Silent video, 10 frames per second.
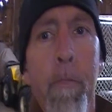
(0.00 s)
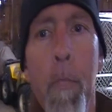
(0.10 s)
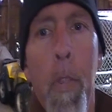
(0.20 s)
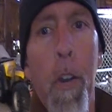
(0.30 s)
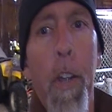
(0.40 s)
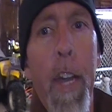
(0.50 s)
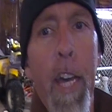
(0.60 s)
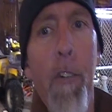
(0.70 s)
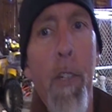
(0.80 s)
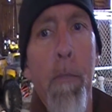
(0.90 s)
there you
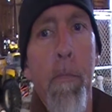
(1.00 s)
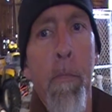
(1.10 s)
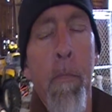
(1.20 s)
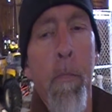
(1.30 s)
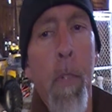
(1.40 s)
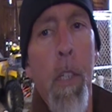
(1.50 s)
have it. My